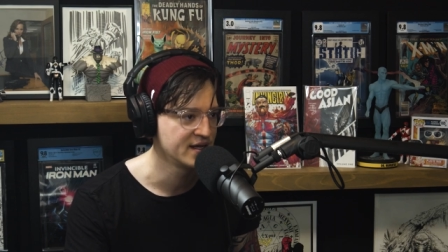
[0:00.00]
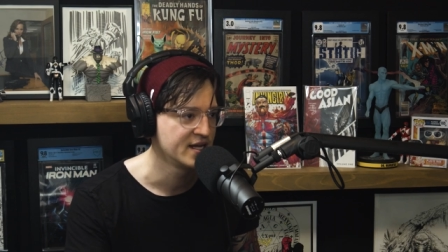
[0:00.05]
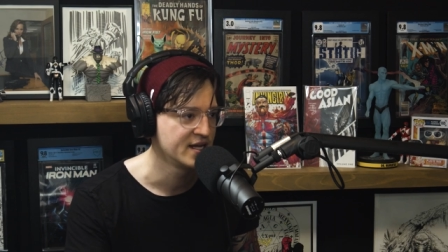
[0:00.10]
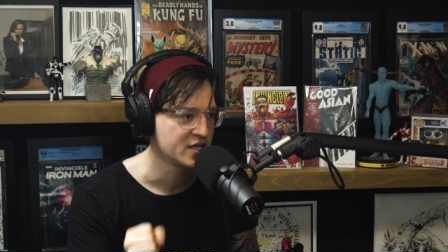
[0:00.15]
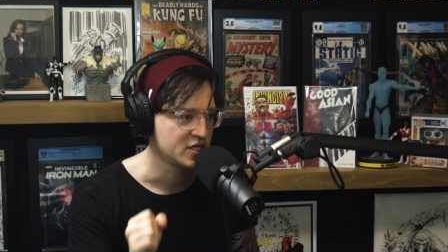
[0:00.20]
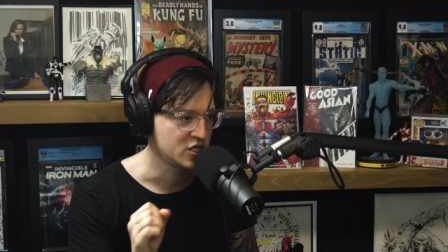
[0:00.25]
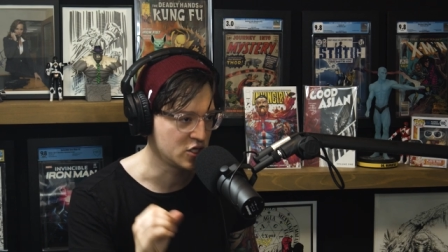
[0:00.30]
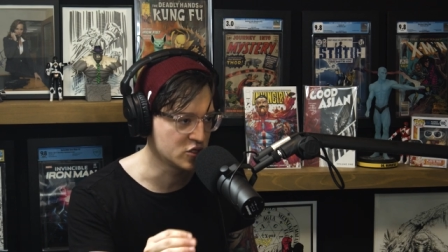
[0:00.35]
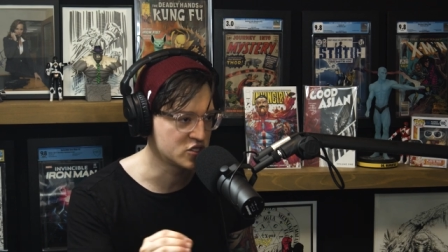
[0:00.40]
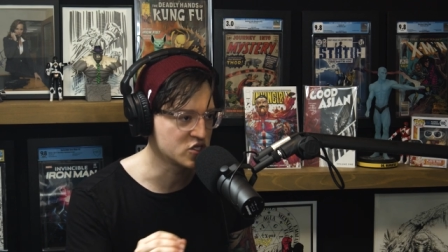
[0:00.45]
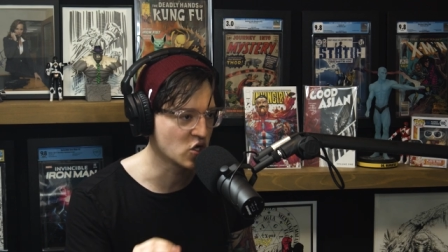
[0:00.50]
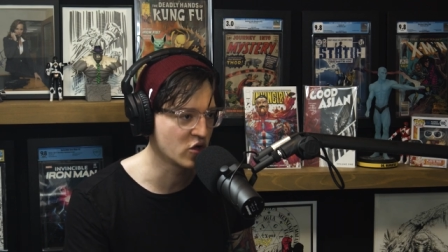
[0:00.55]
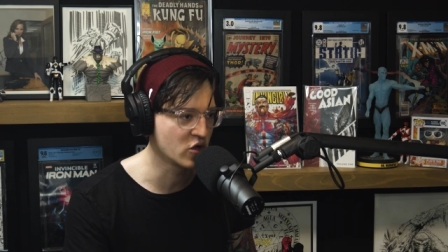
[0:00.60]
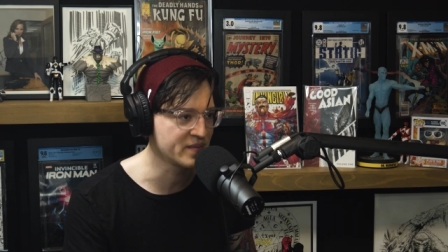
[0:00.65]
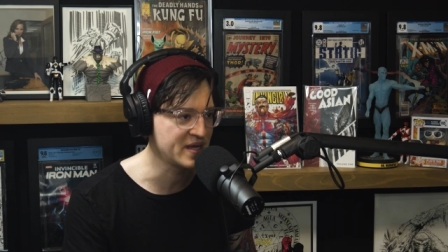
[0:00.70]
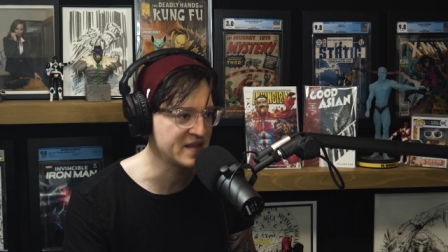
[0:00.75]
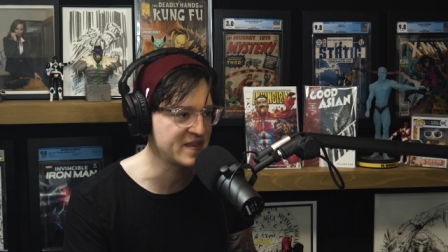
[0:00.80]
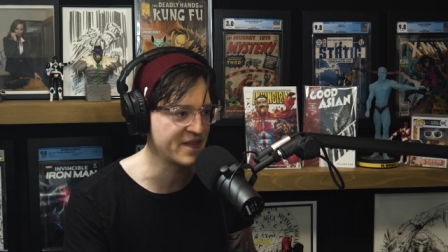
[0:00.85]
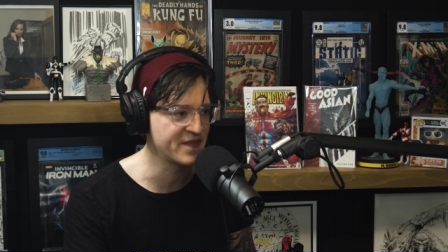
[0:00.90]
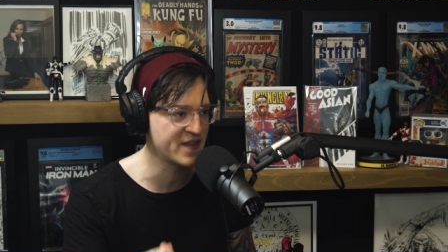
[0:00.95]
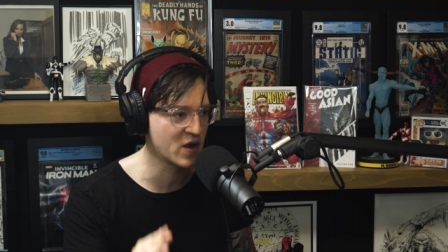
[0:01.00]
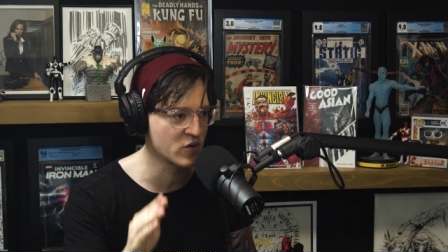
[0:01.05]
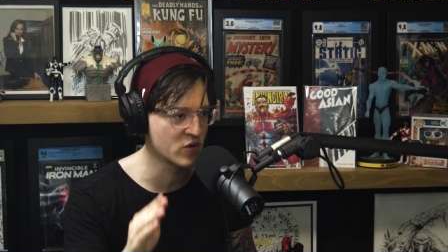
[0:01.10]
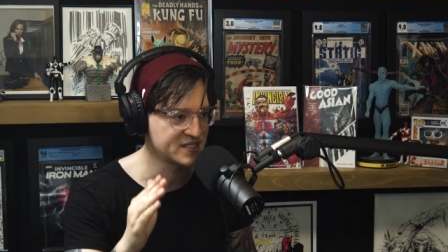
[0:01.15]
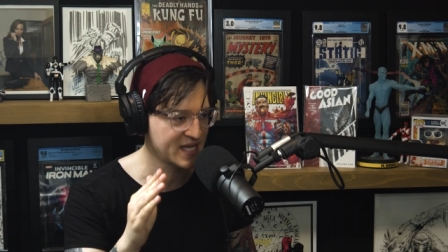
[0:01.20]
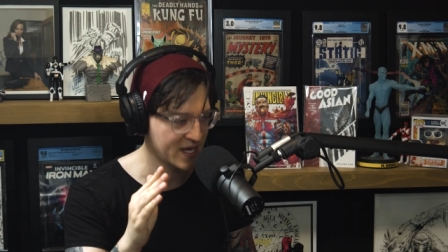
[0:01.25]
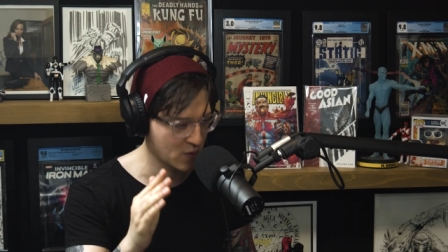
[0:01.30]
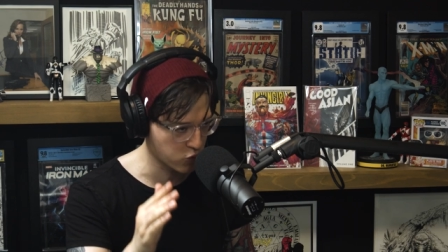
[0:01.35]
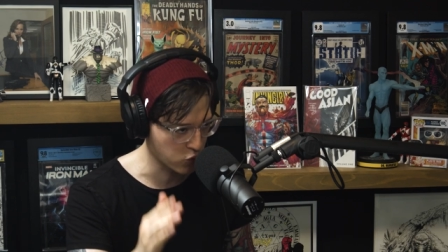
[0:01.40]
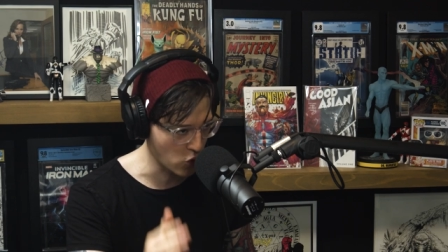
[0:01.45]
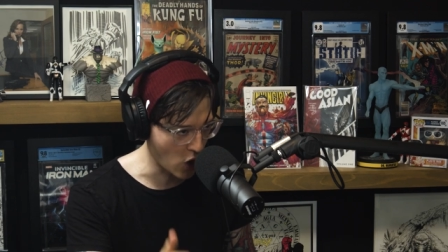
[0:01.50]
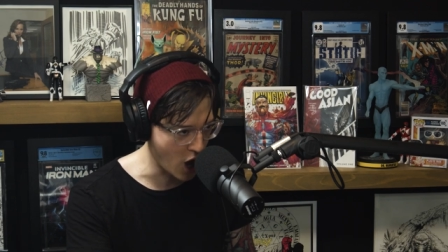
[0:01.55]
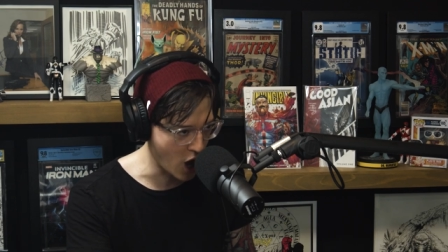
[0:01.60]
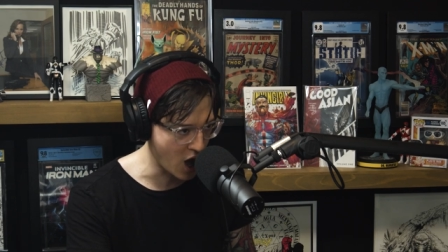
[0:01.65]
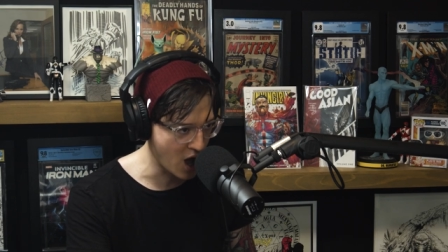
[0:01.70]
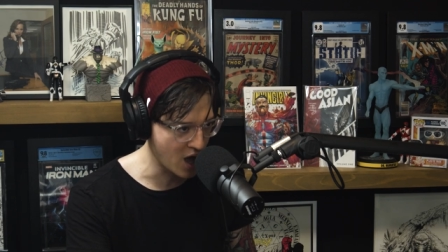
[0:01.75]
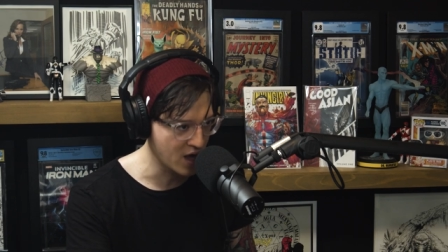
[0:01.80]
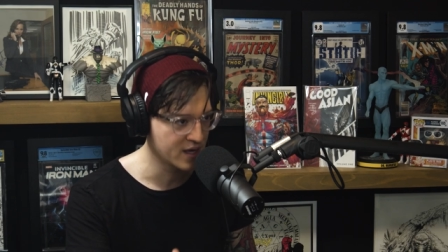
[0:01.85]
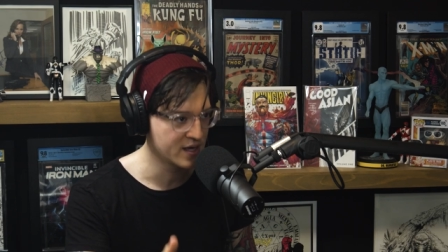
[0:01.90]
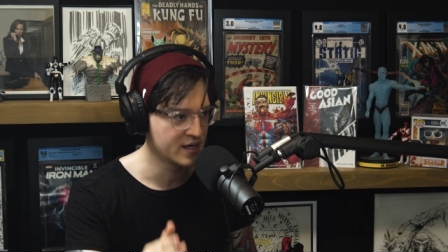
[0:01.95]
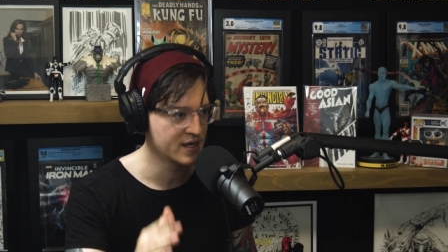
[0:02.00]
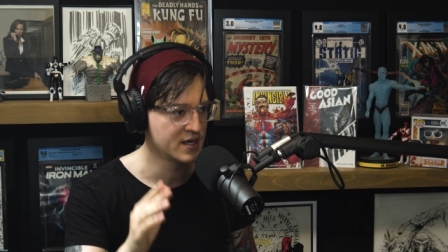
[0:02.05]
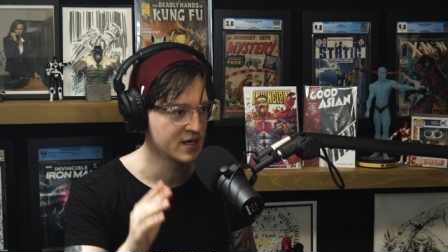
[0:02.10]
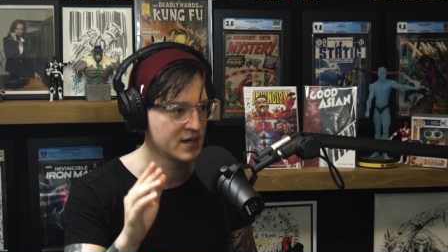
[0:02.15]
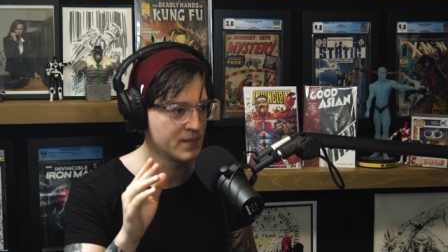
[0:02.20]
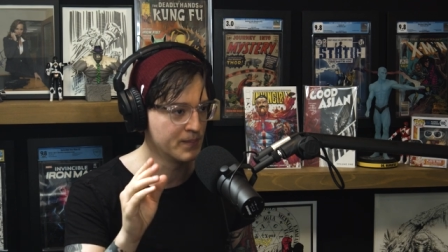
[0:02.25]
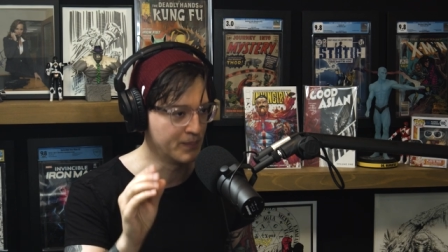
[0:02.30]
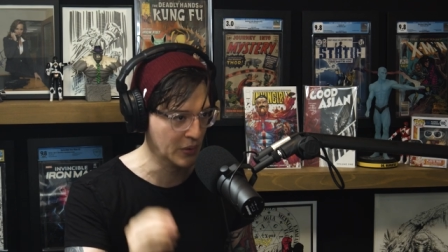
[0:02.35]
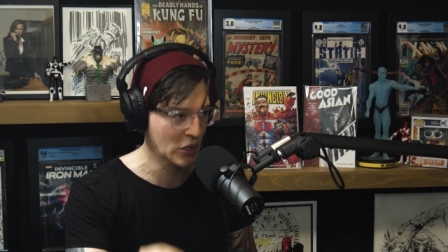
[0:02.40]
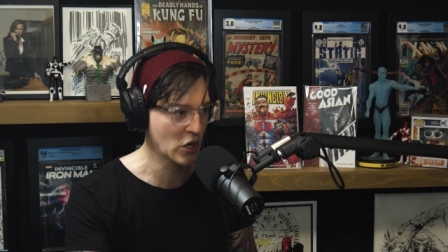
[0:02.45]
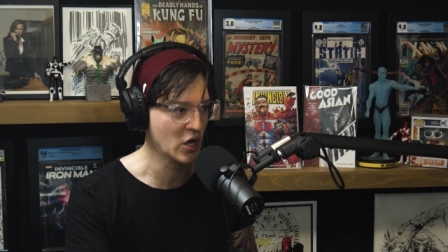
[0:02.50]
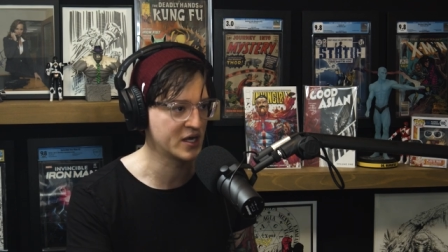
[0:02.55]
You told me that there was a raw book